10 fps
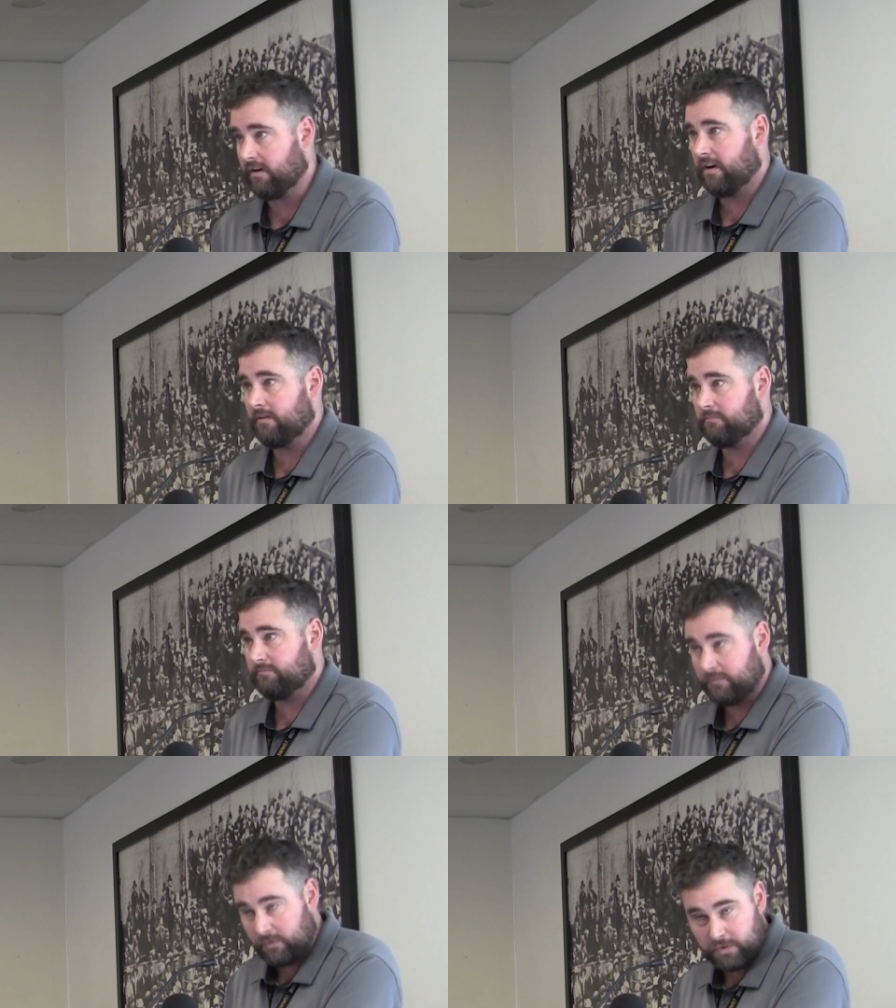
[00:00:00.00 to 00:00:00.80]
All right,
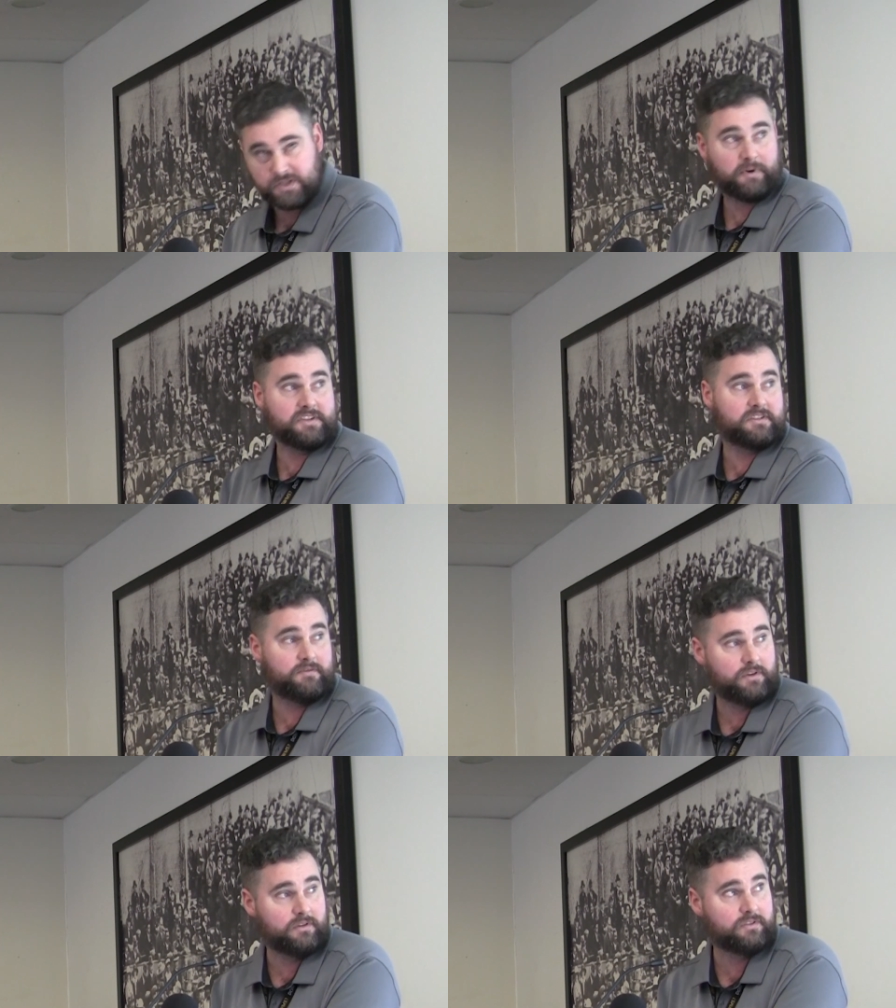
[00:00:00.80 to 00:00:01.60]
you express
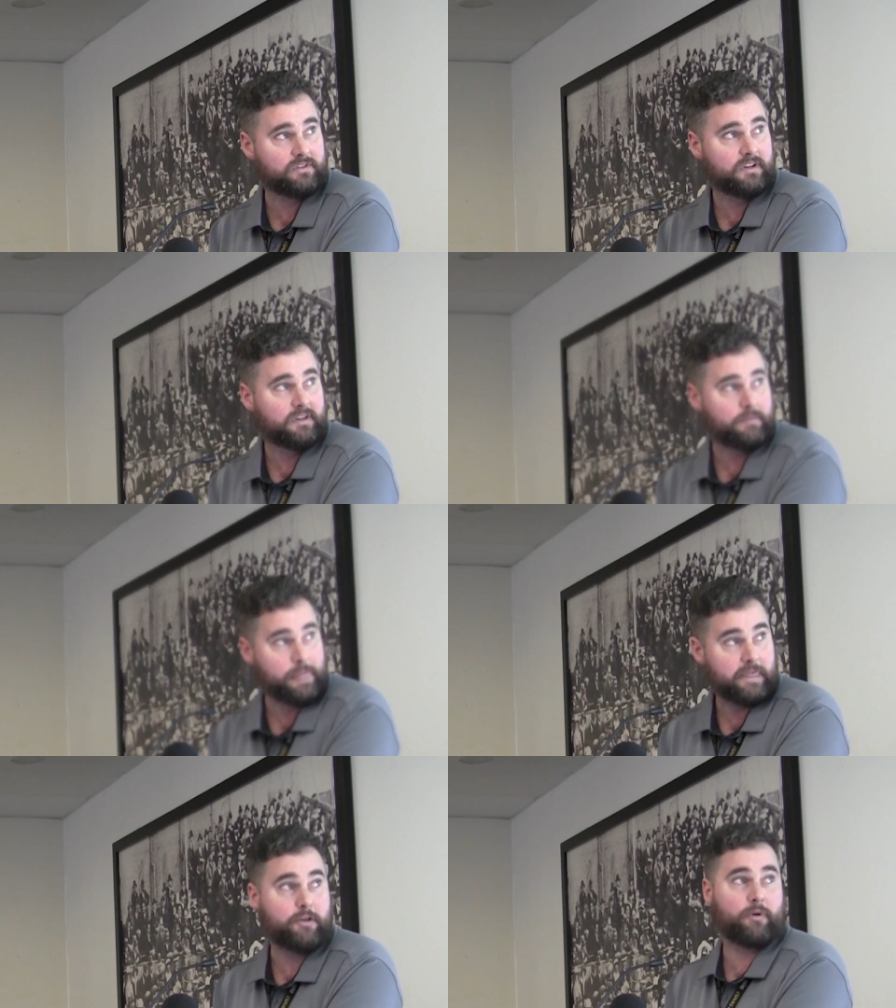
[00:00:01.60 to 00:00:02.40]
your views,
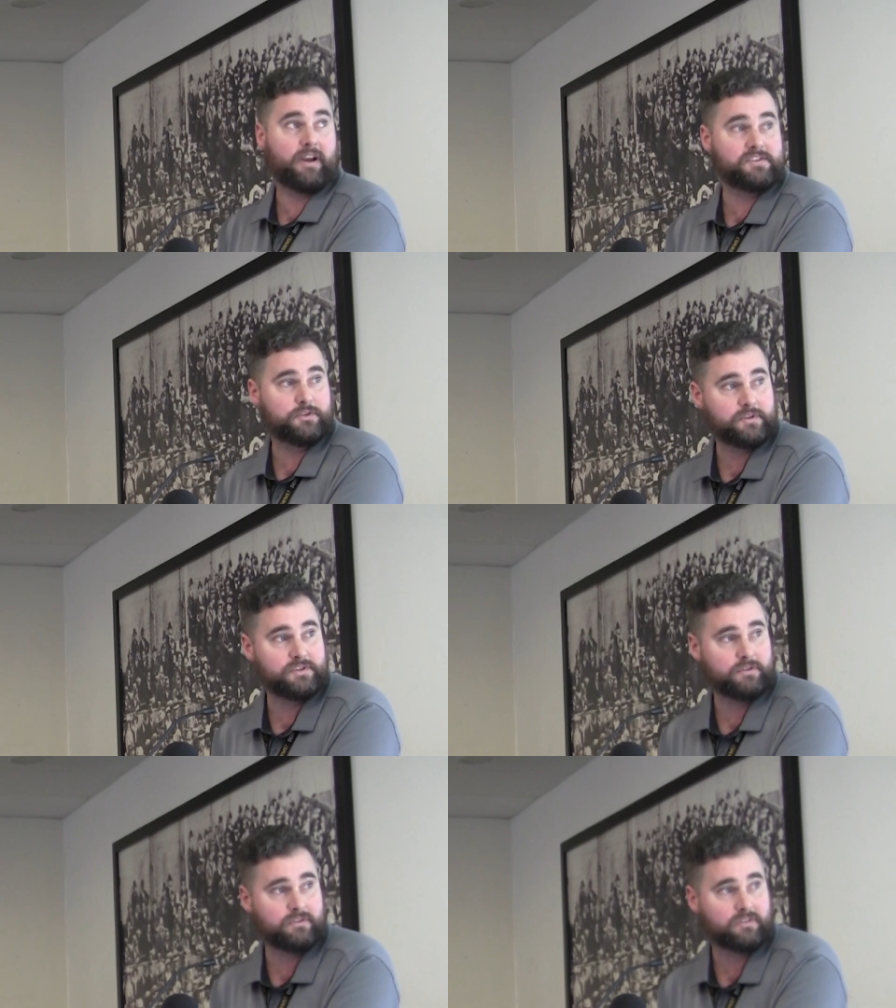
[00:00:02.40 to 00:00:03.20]
you raise your
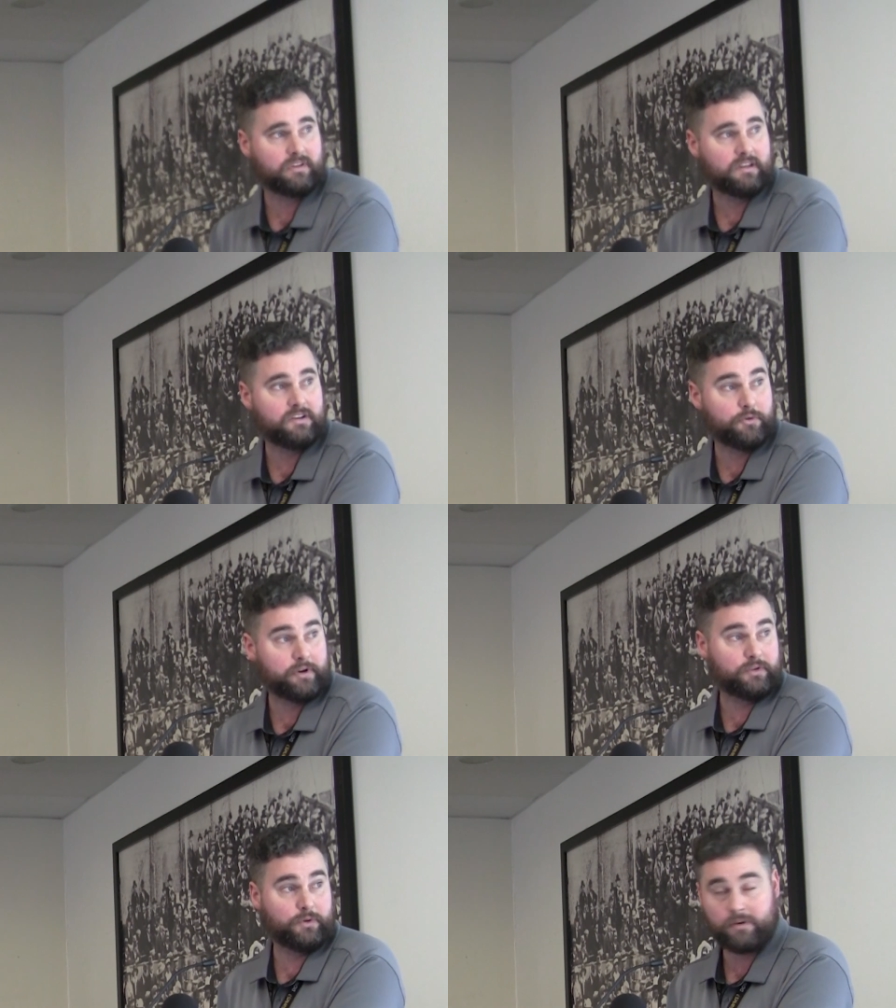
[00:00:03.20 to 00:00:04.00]
issues, you're
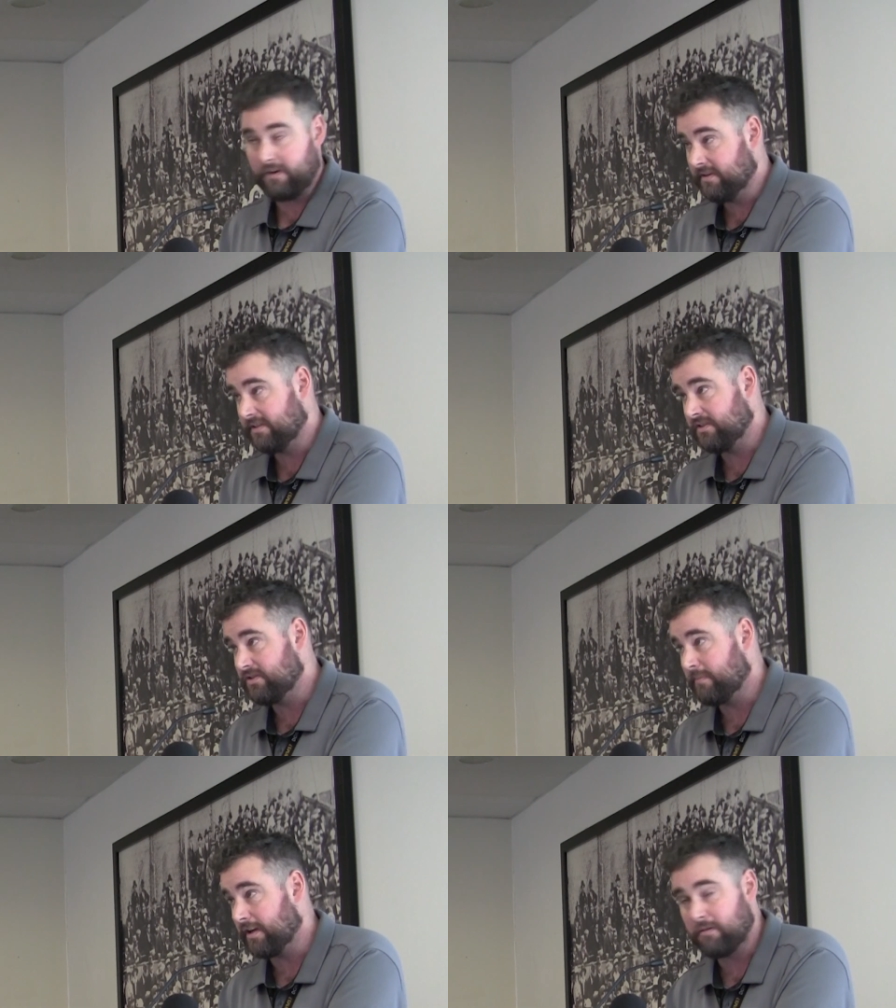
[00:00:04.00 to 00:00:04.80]
included in the
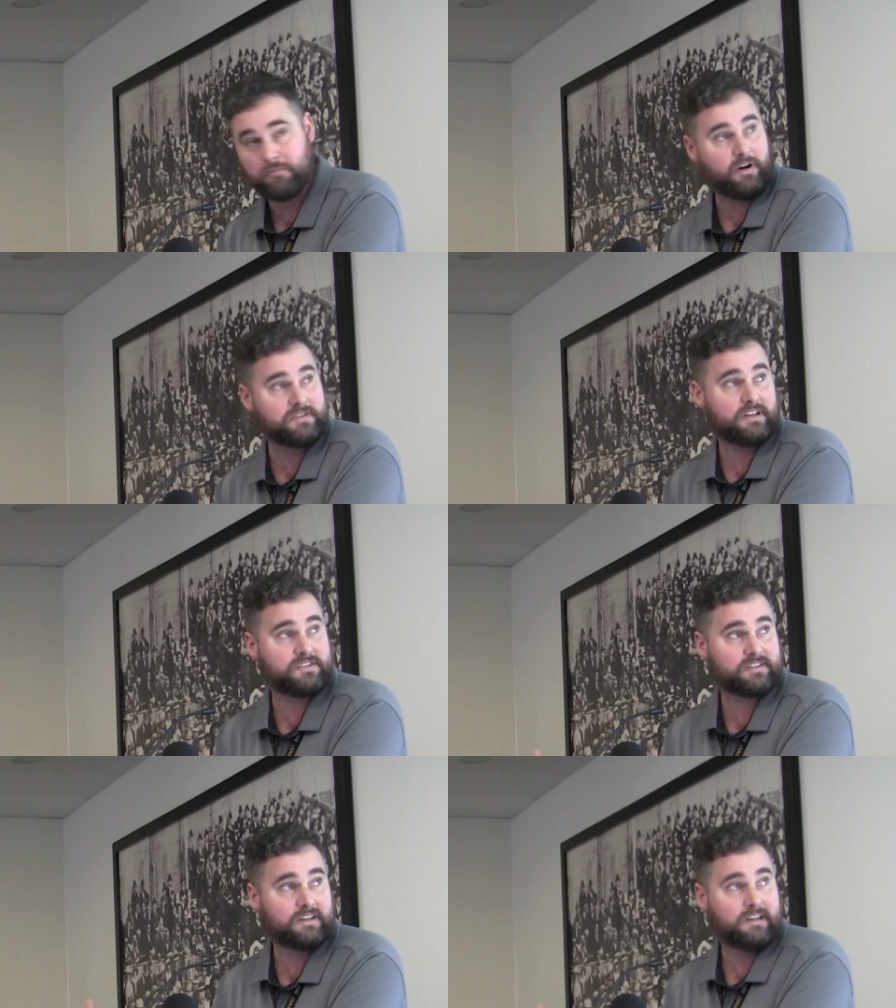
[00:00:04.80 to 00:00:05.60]
decision-making
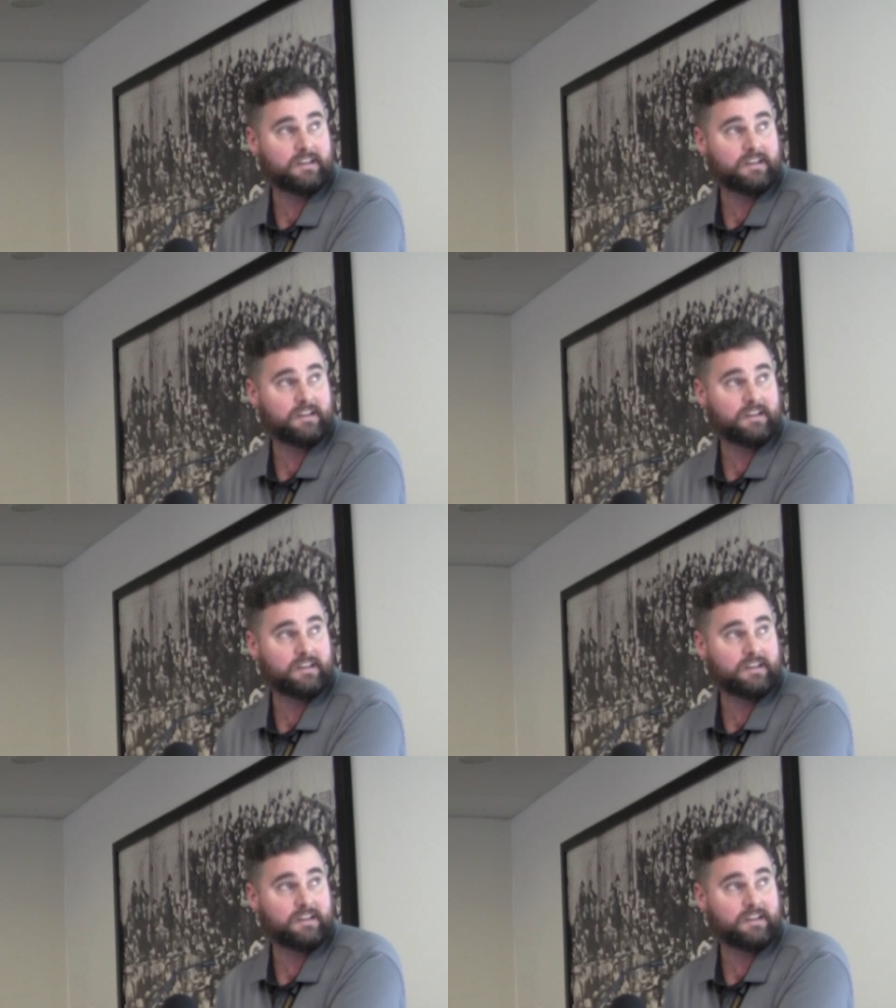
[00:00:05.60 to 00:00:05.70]
process,